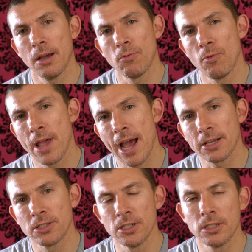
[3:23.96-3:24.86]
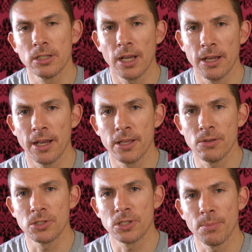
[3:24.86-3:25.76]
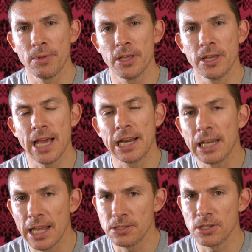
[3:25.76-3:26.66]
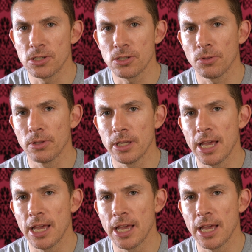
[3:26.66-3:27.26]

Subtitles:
reacted. I used some of the Canon lenses on the